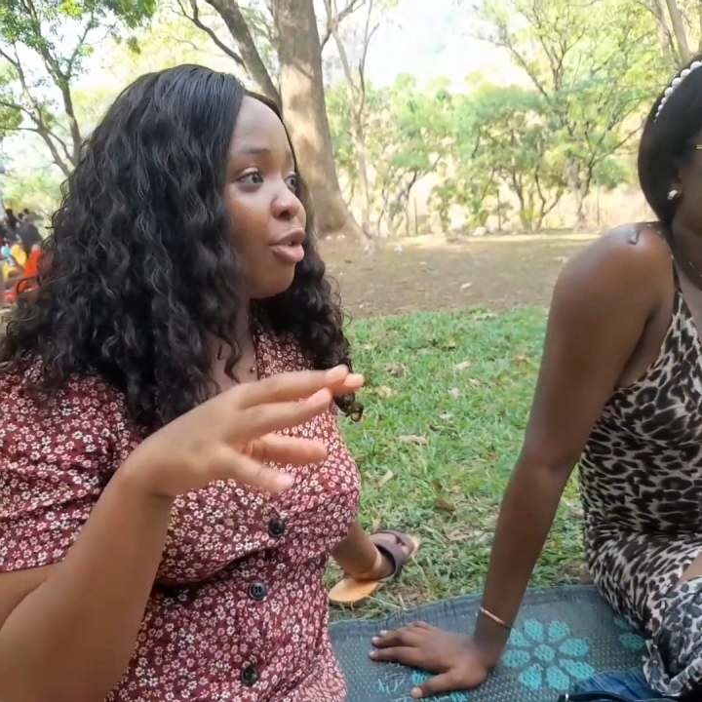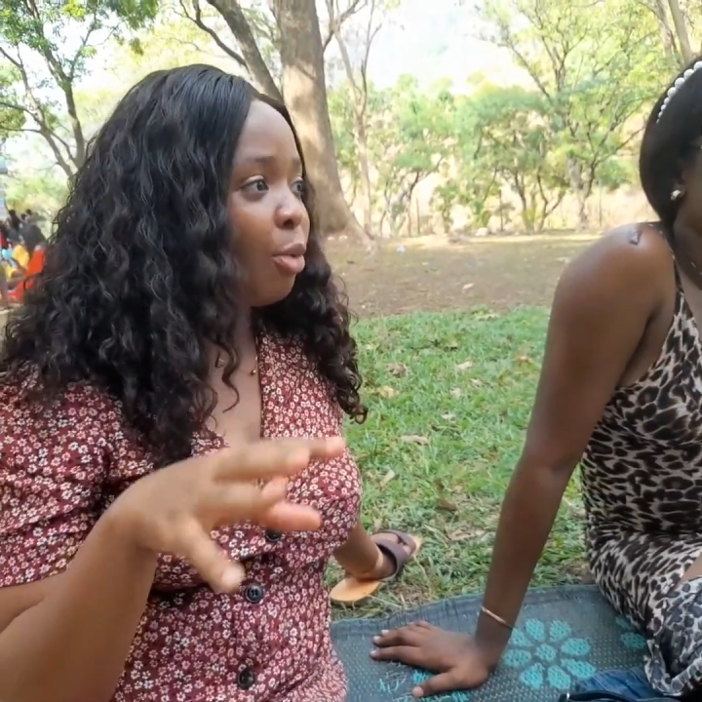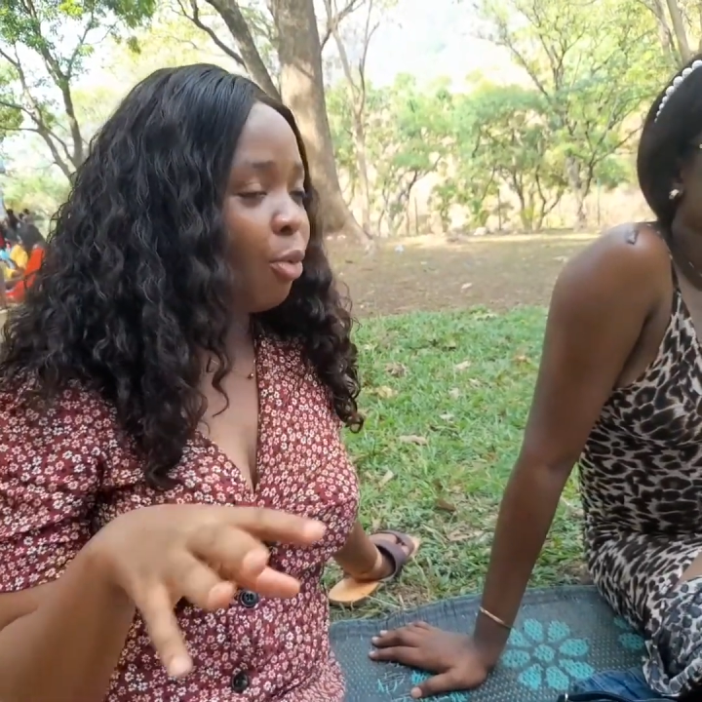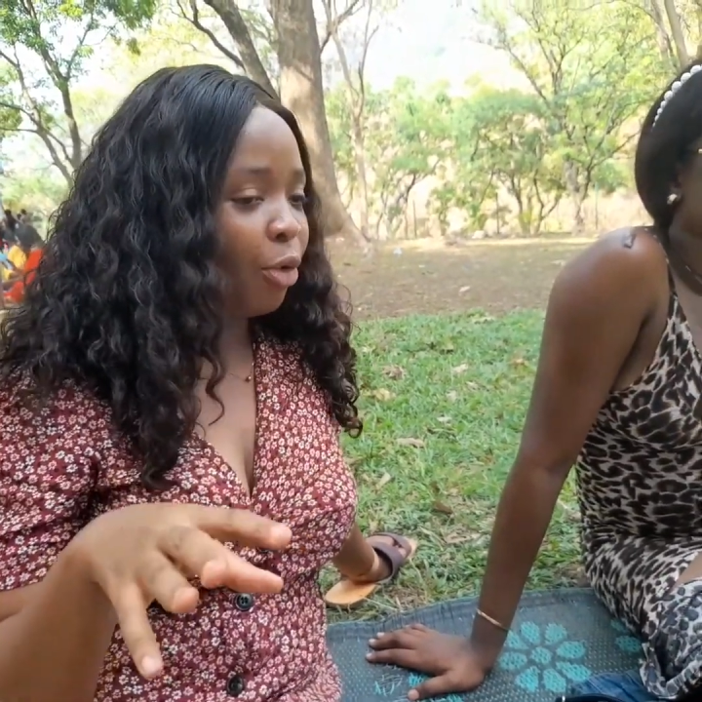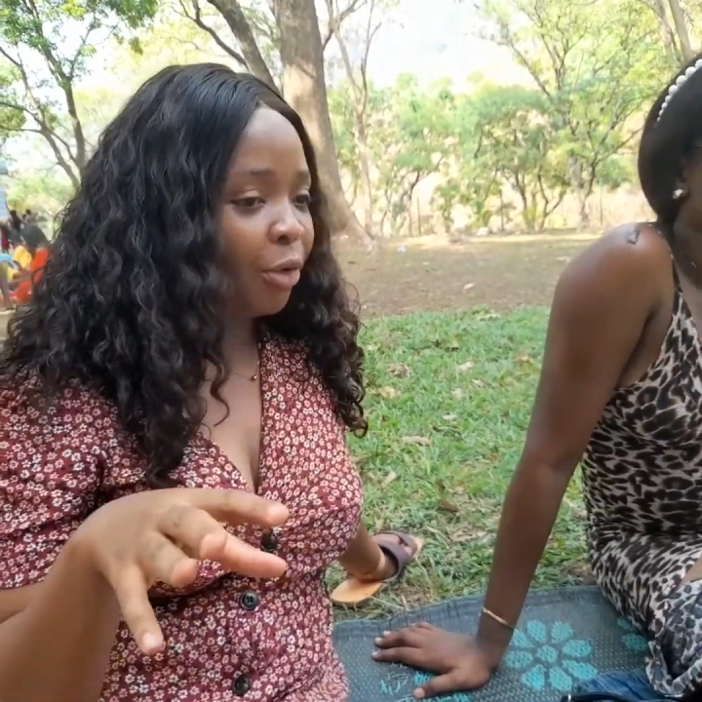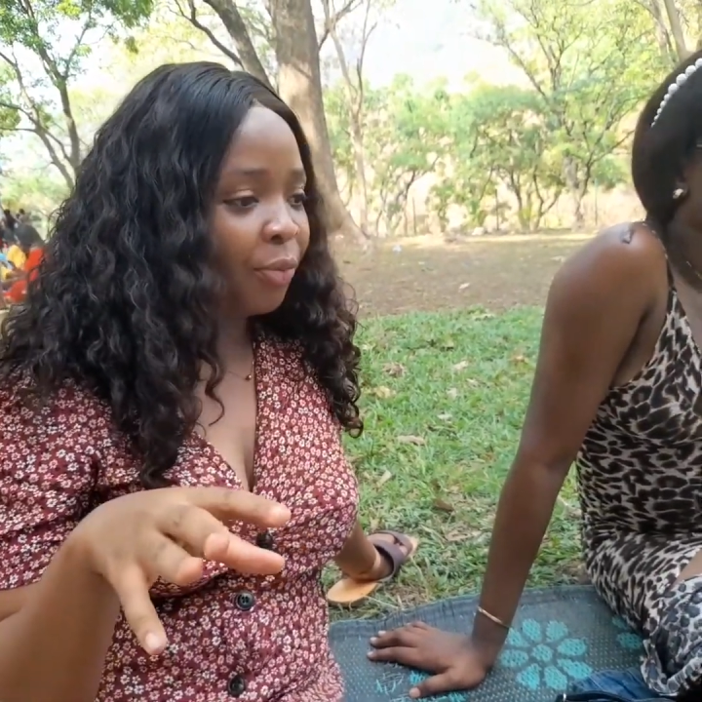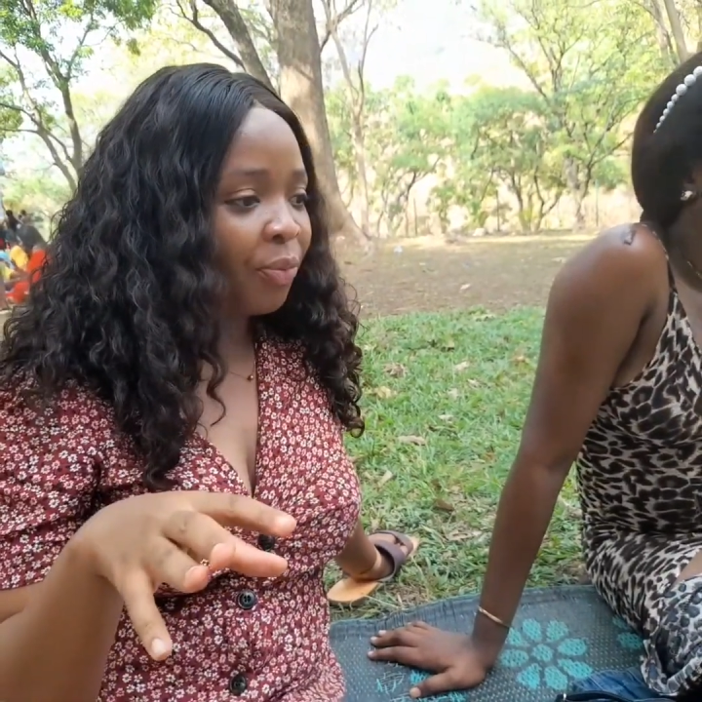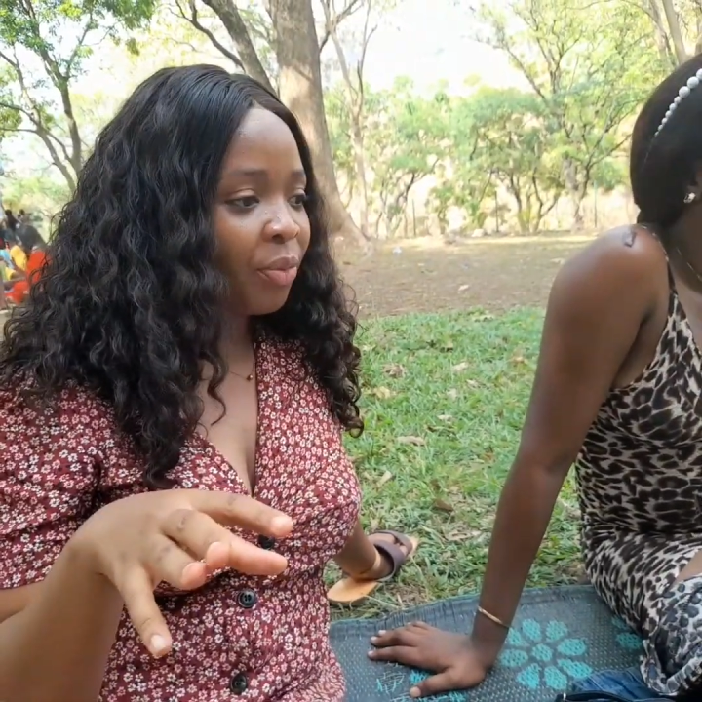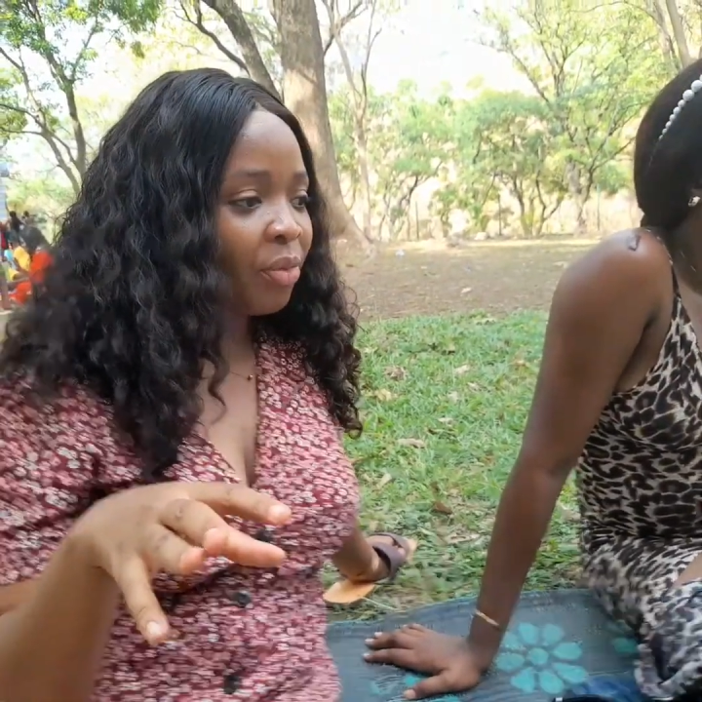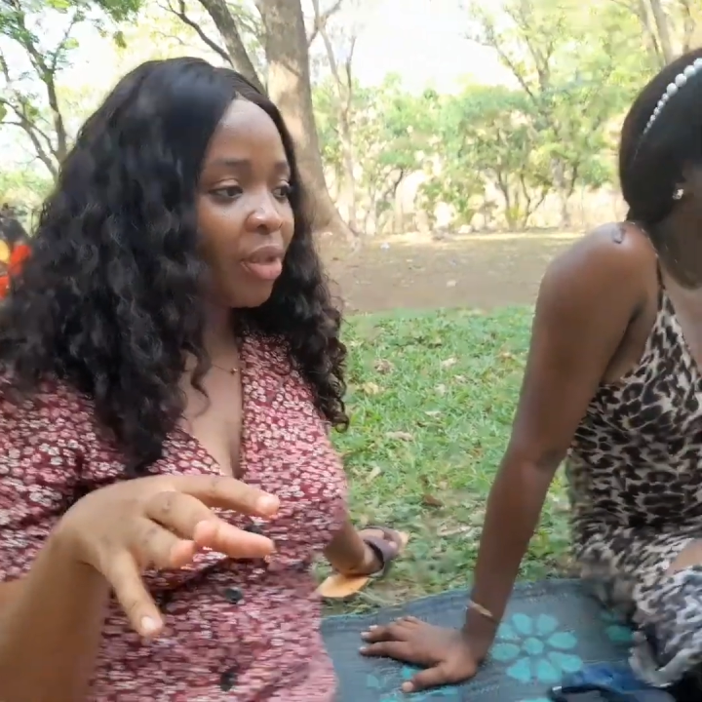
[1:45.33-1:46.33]
someone.
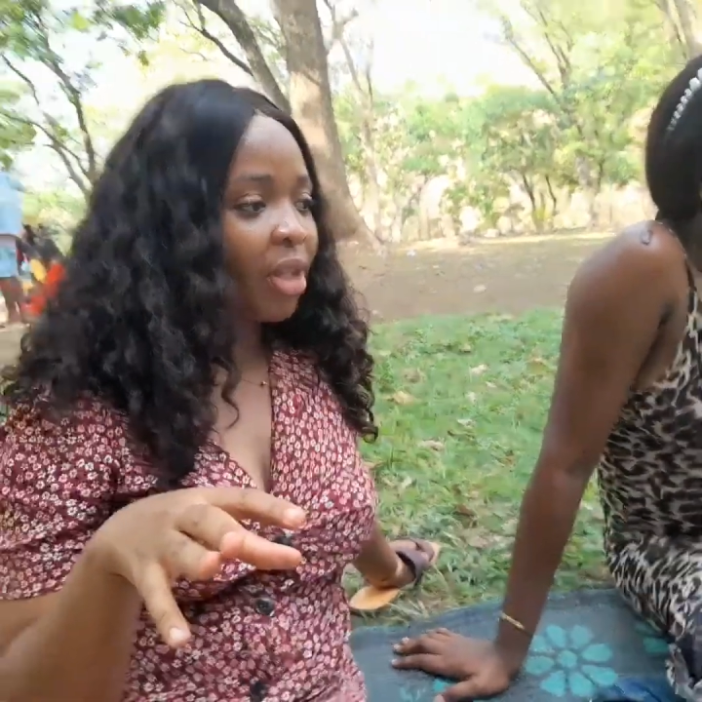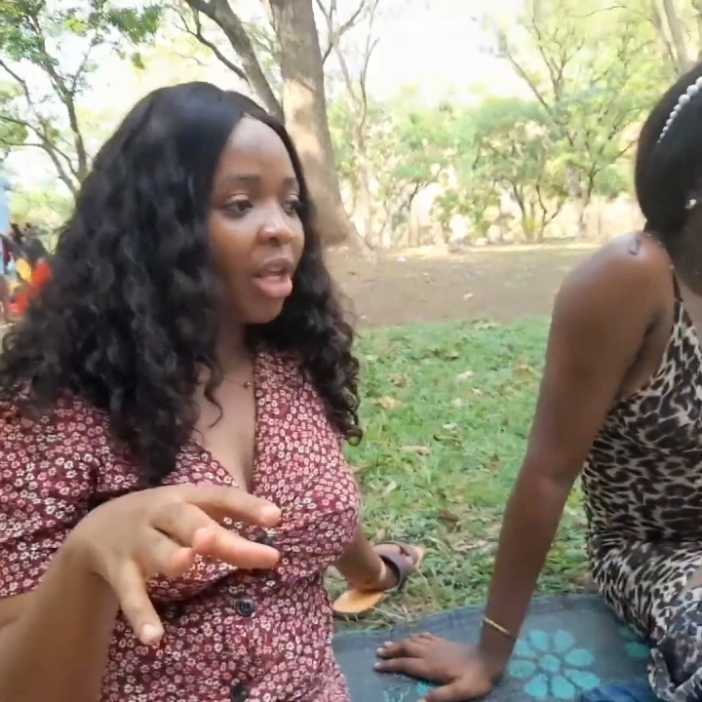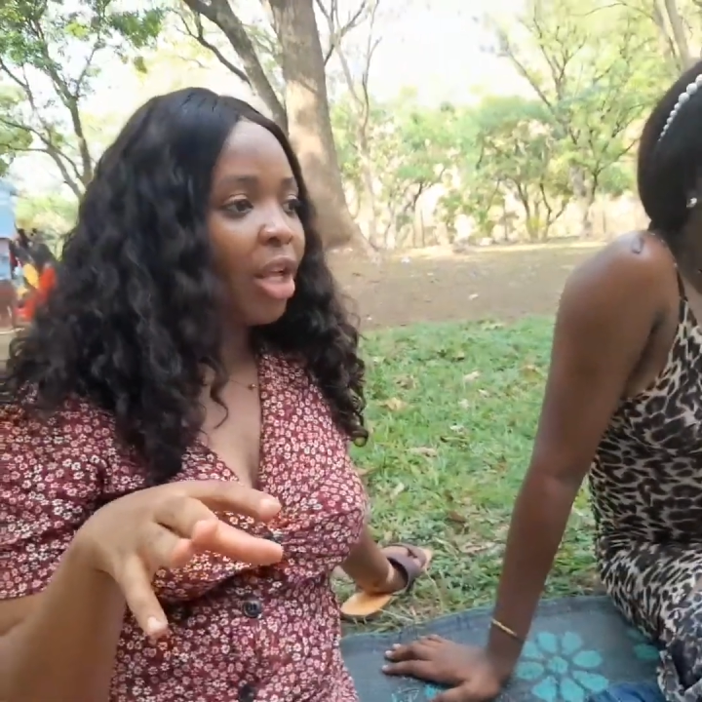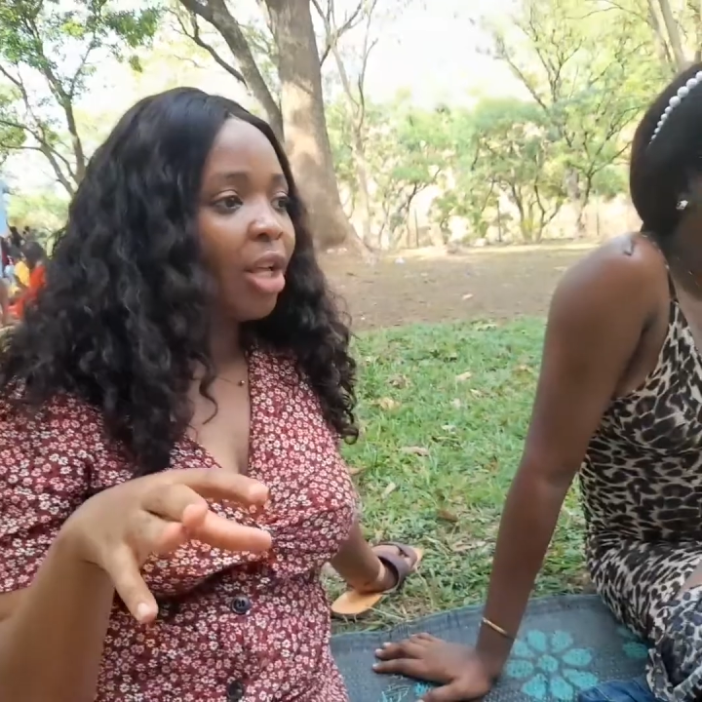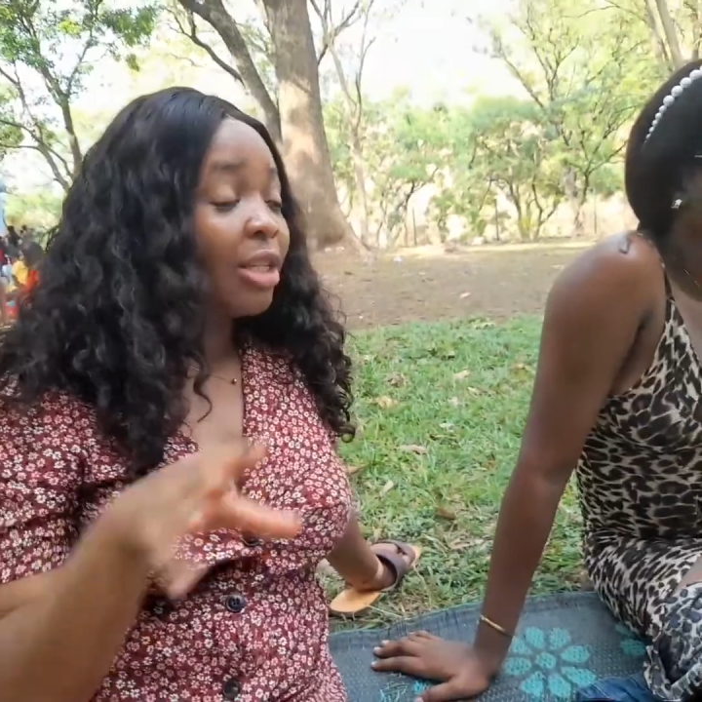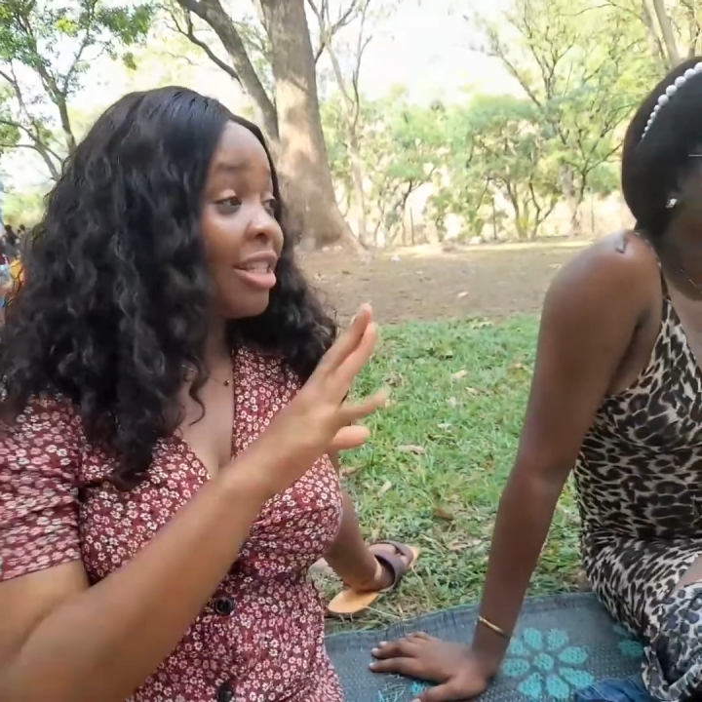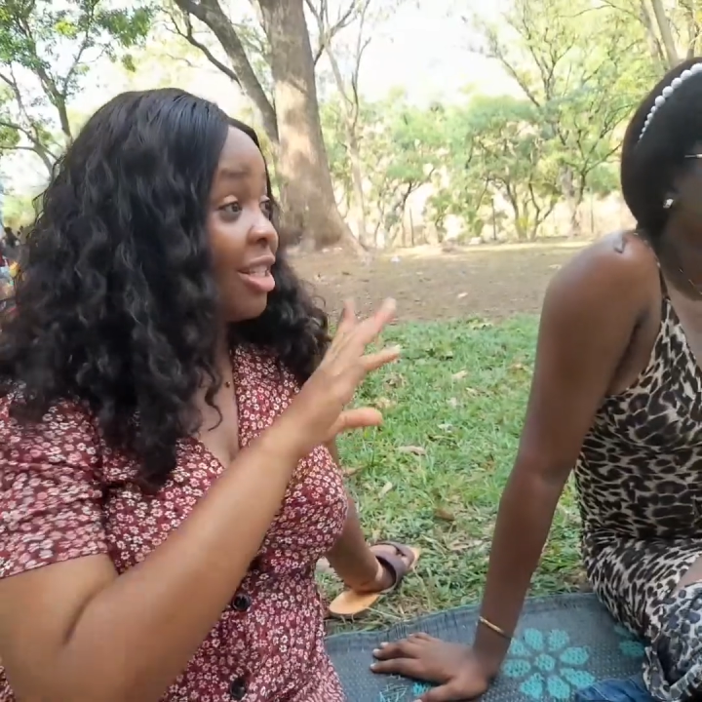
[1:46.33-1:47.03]
Is